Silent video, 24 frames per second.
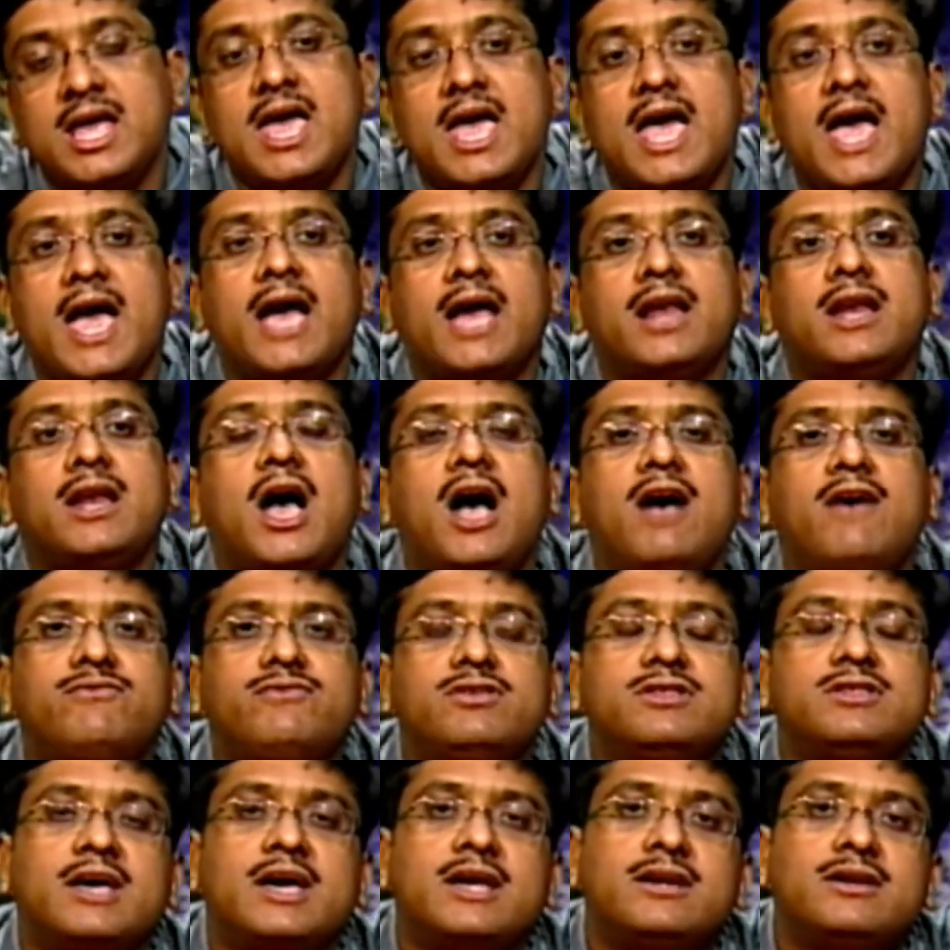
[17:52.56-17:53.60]
and after
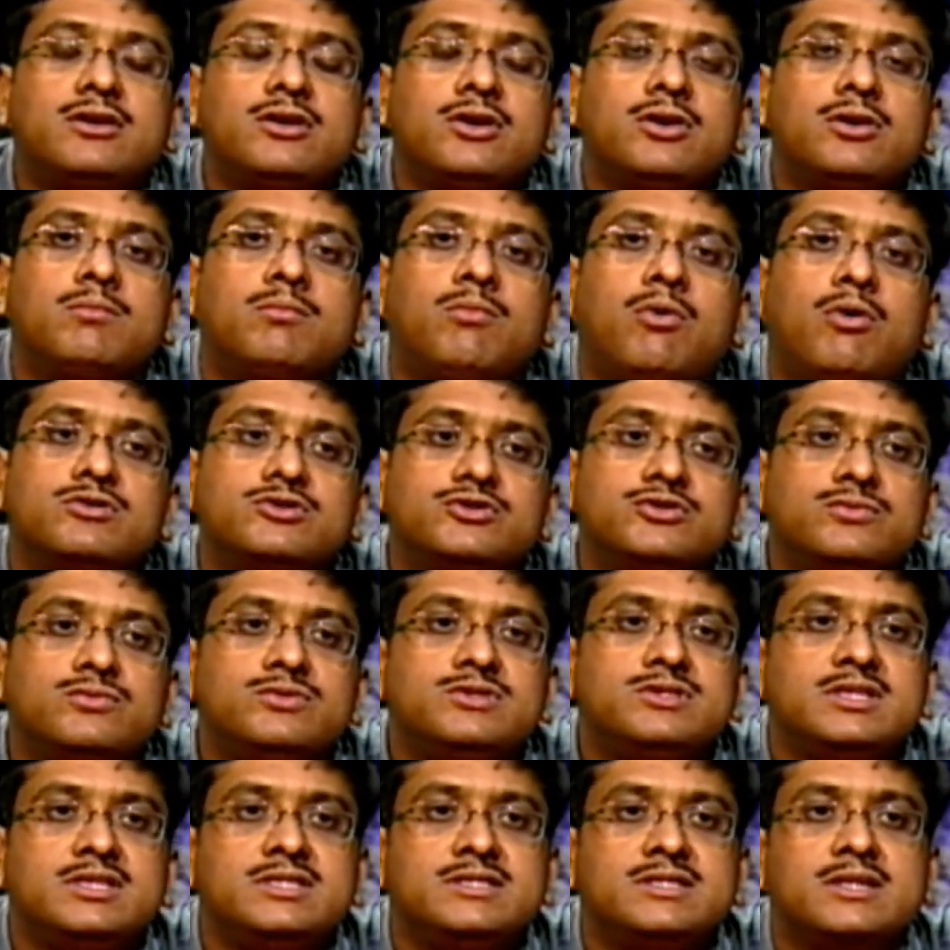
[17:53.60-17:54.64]
that monsoon
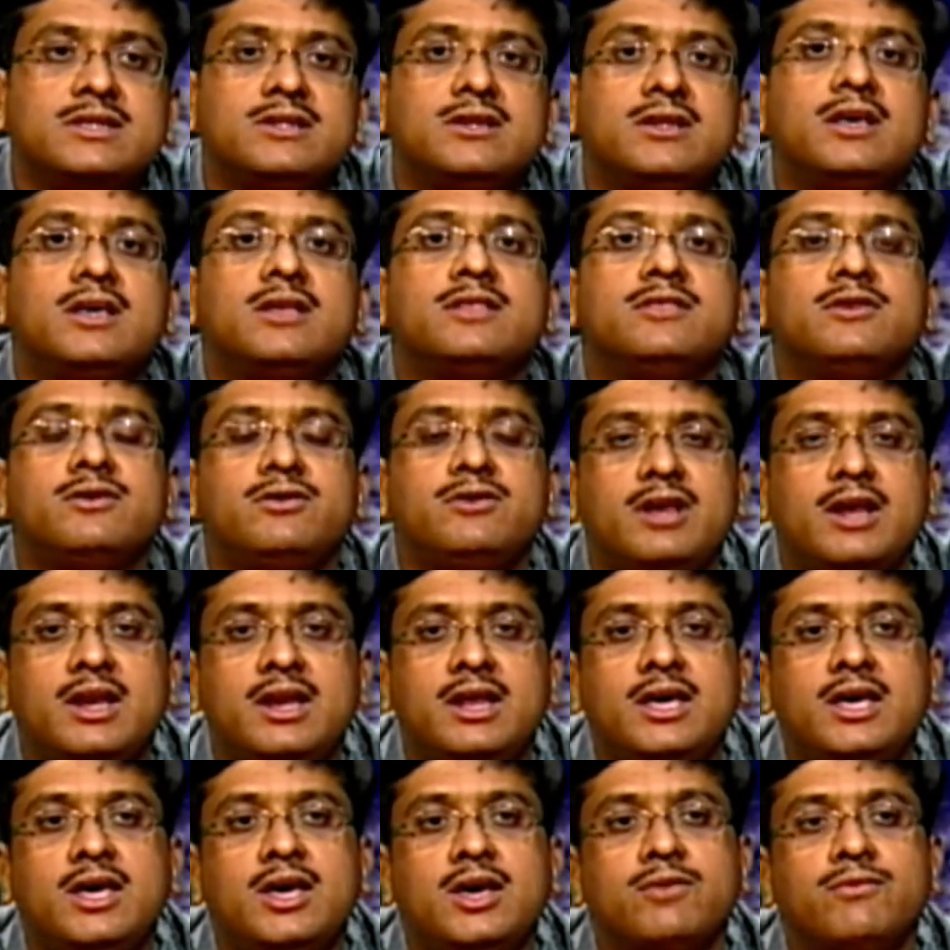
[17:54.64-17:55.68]
season,
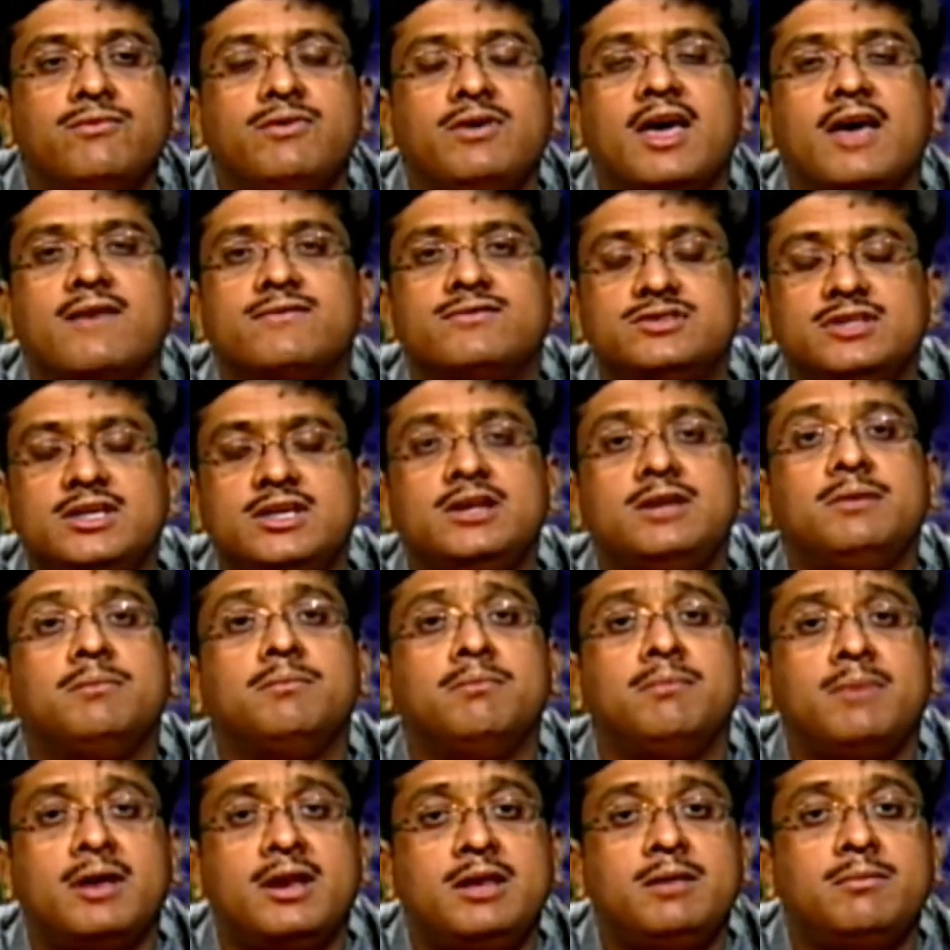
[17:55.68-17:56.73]
really we have seen
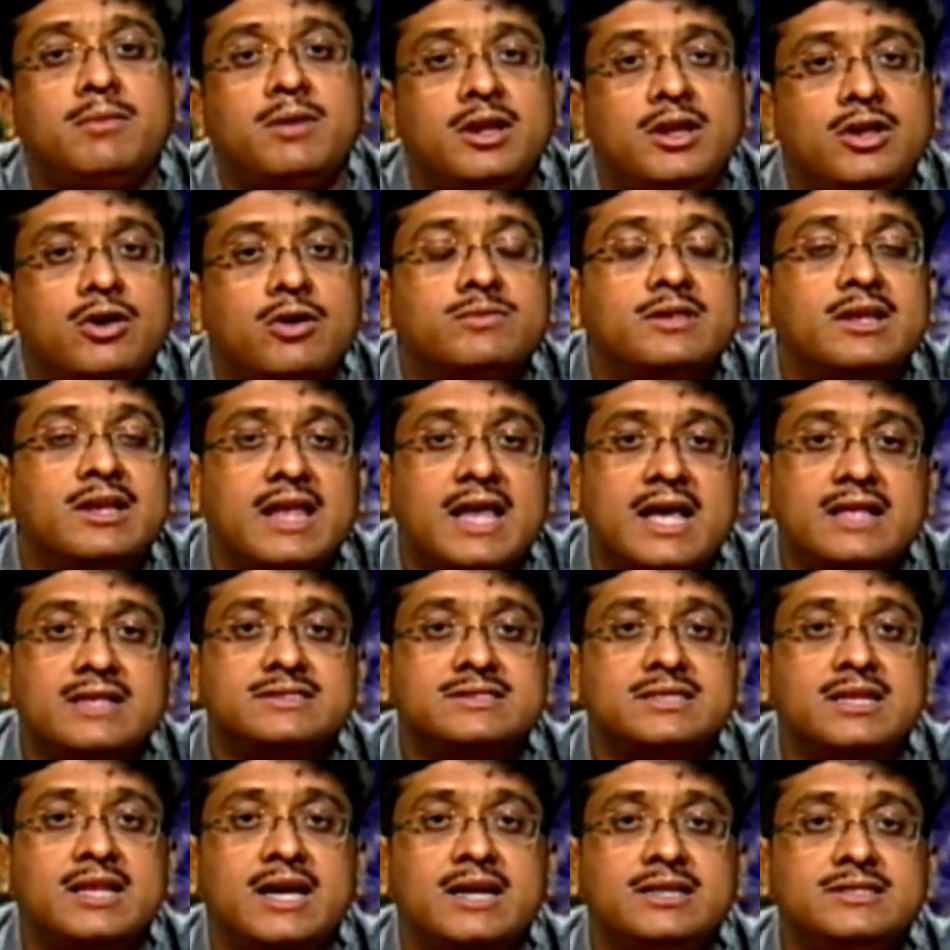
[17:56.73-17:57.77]
many of the
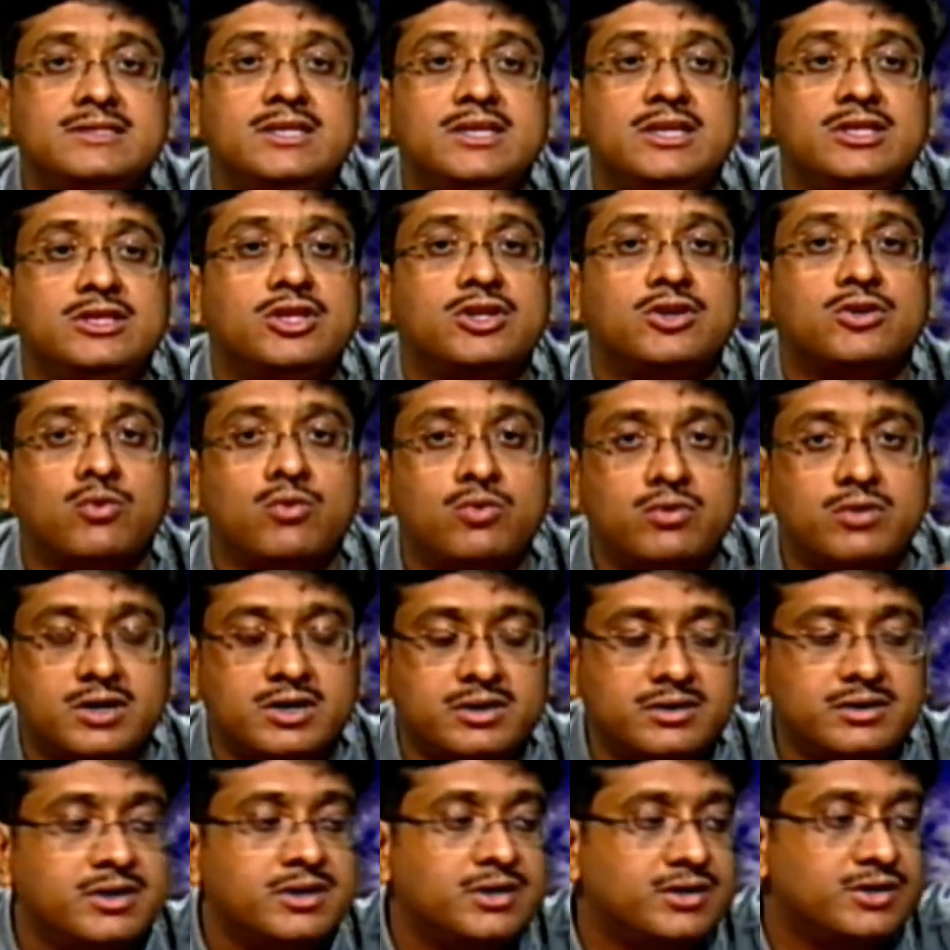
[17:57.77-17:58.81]
landslides in the Konkan
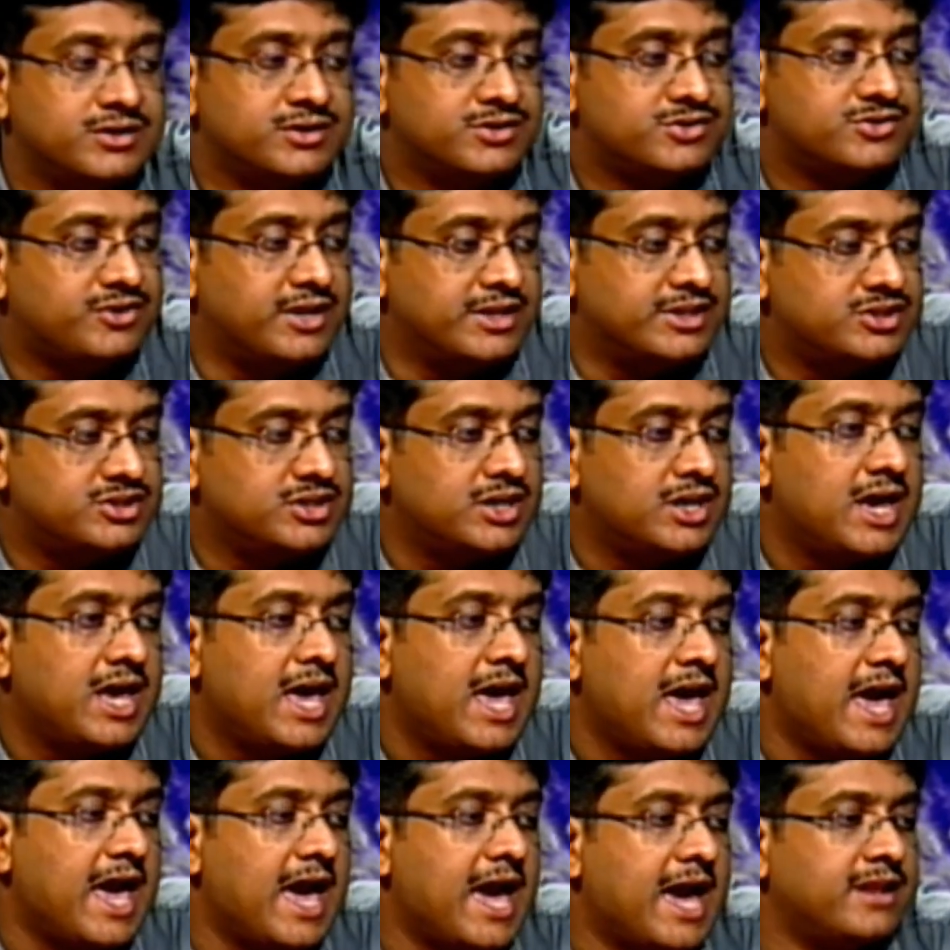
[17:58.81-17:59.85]
stretch.
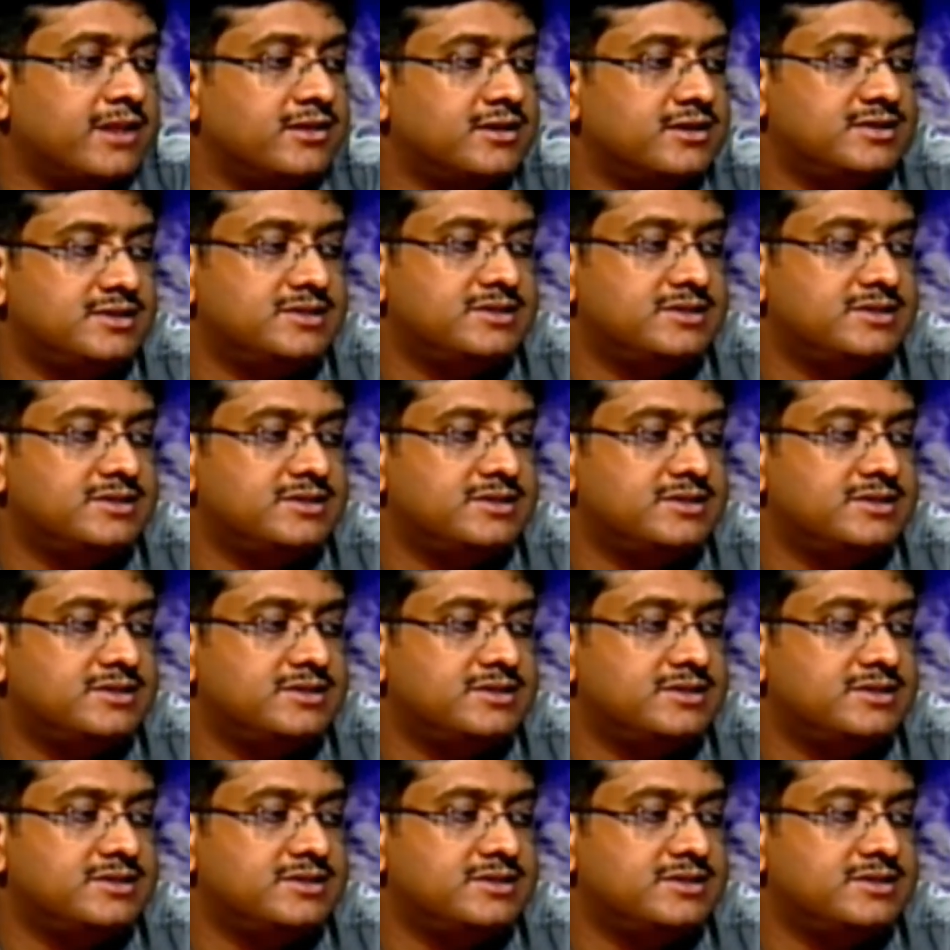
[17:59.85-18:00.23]
And this is